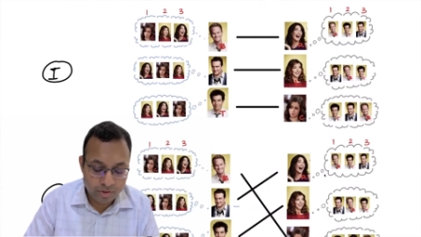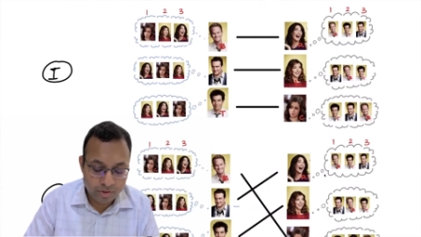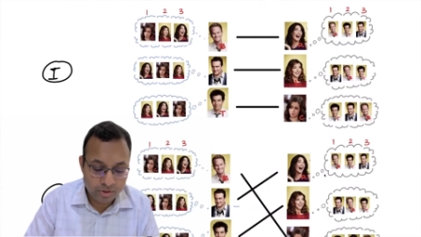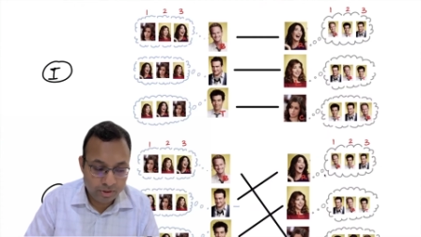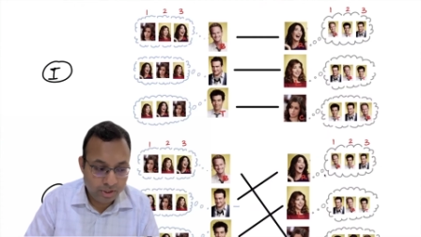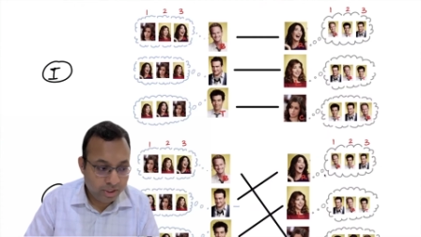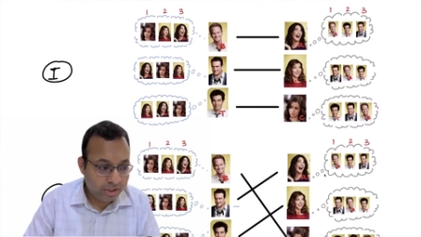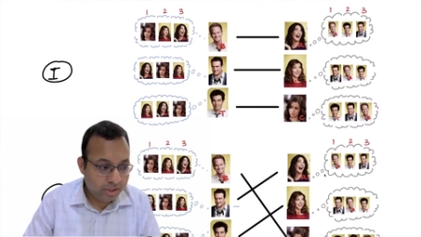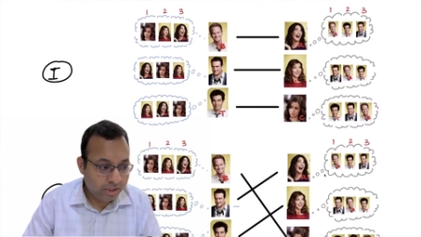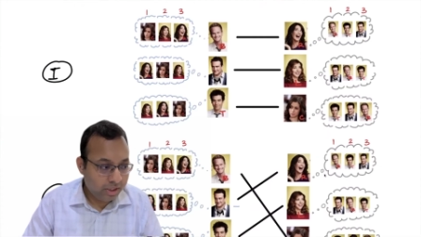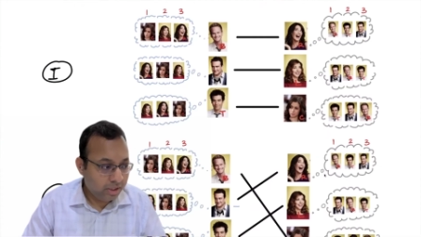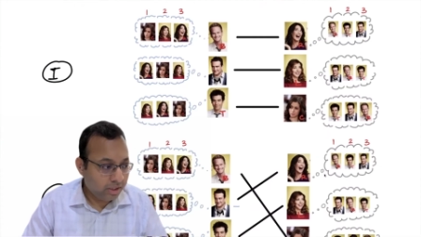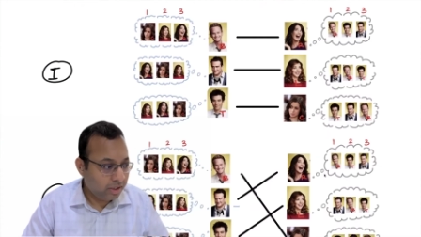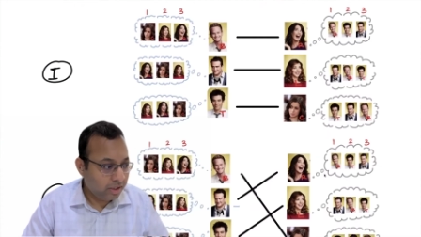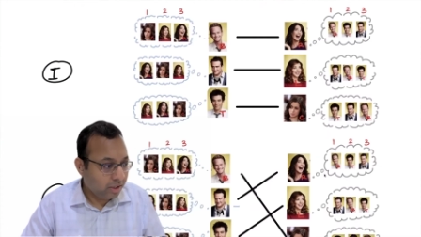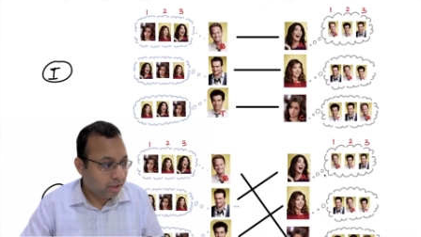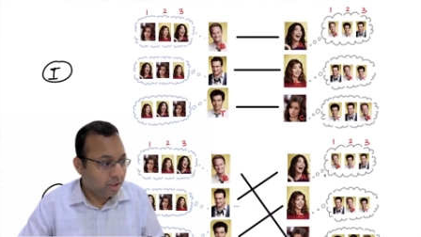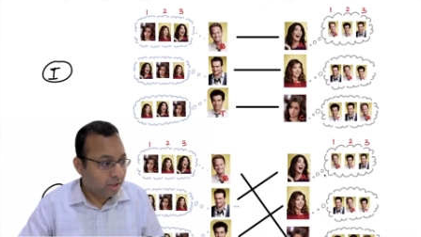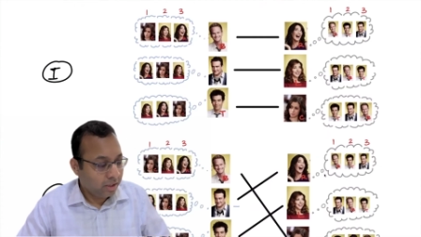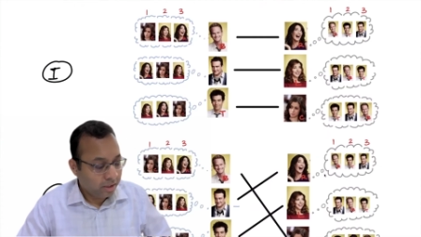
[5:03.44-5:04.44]
So this
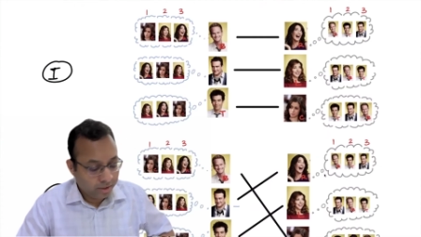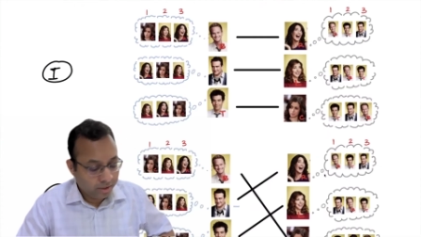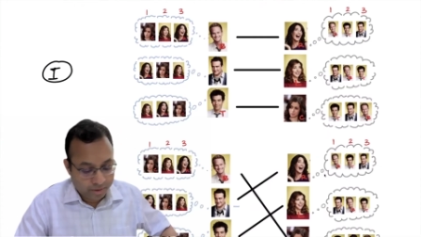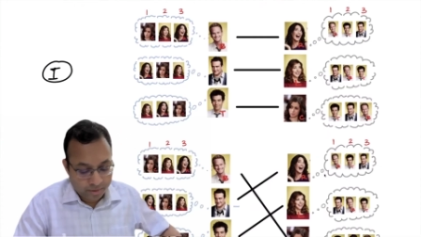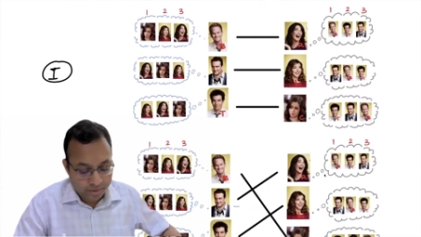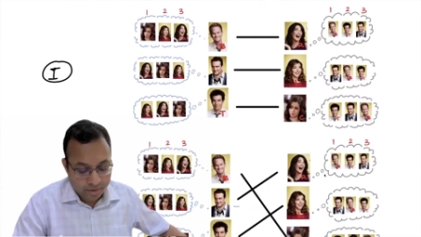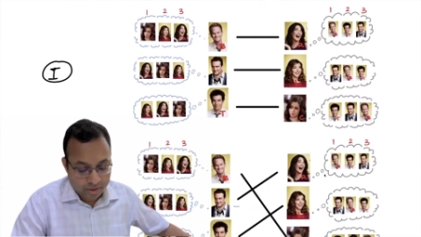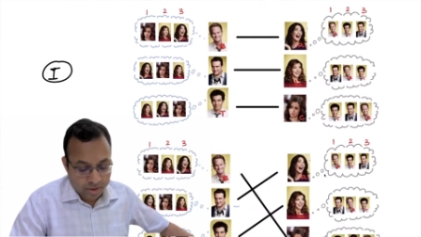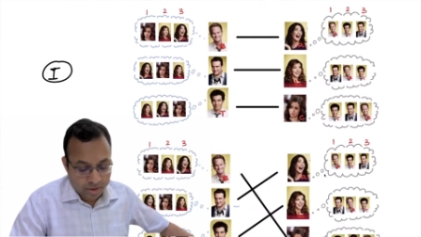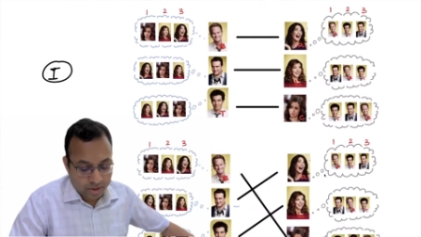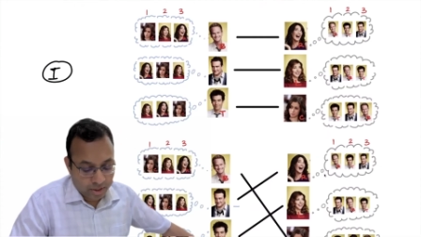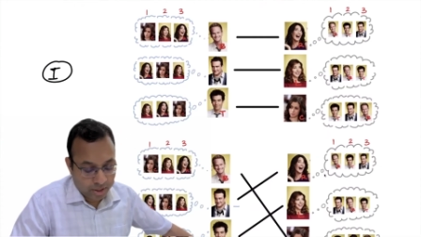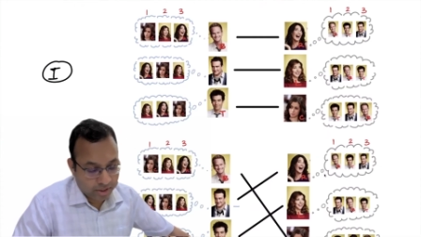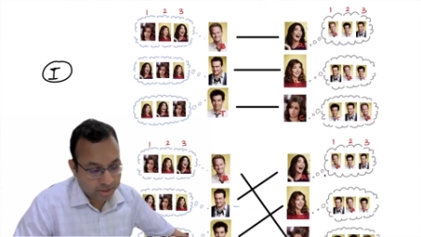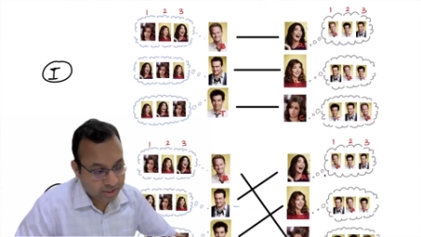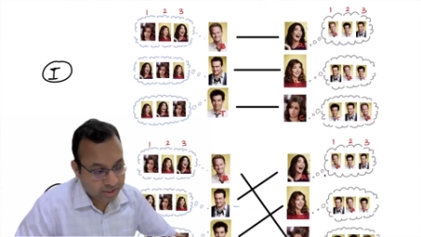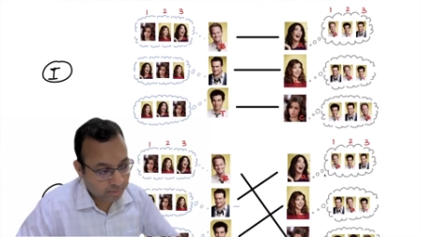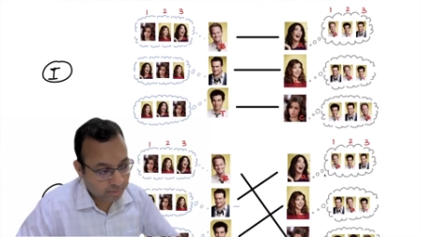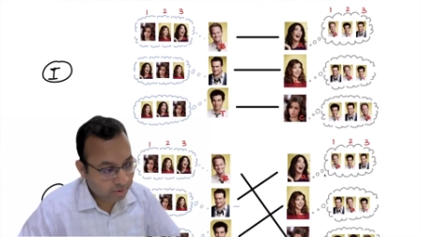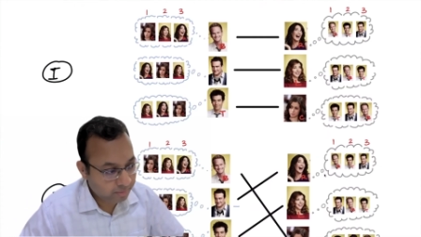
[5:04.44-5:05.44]
is a
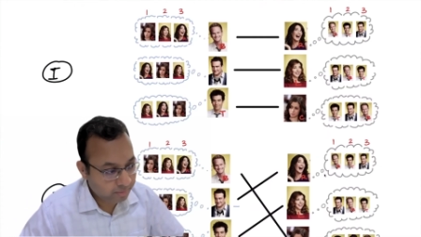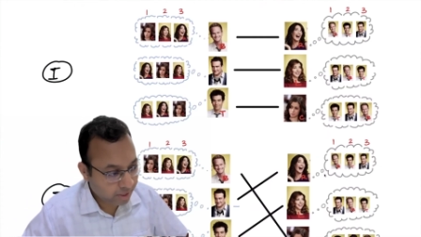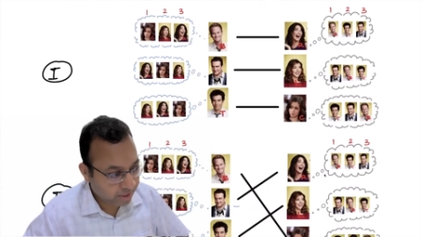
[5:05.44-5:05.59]
stable